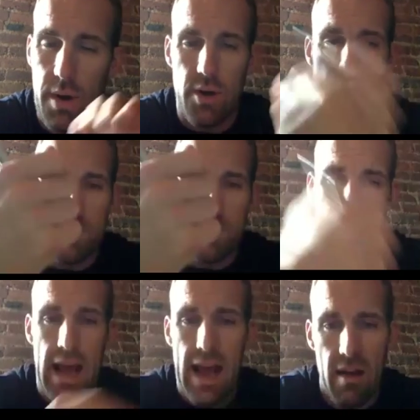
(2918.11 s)
break your
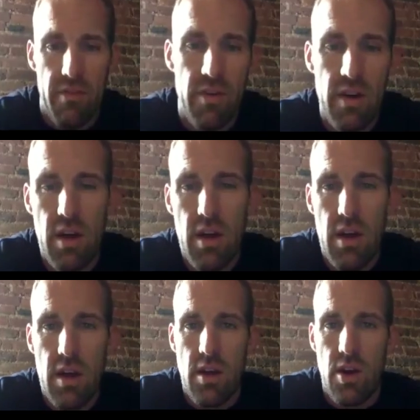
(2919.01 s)
chips in half.
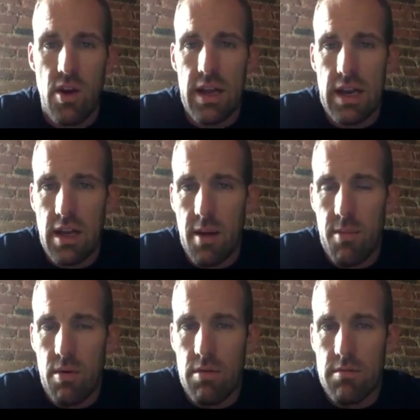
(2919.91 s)
You're
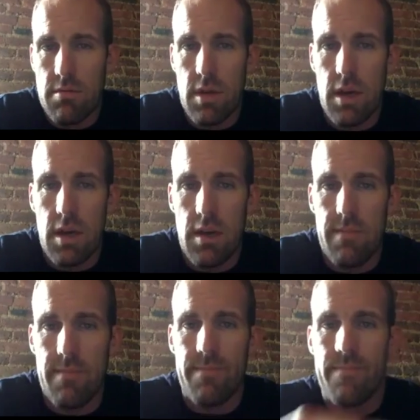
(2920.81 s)
getting double
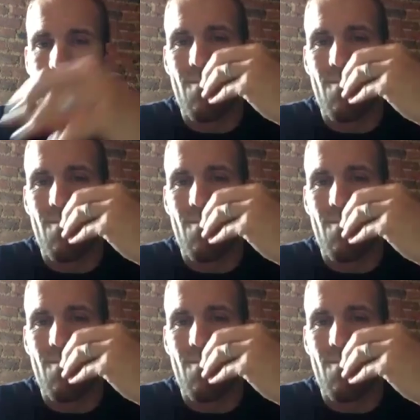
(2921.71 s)
the,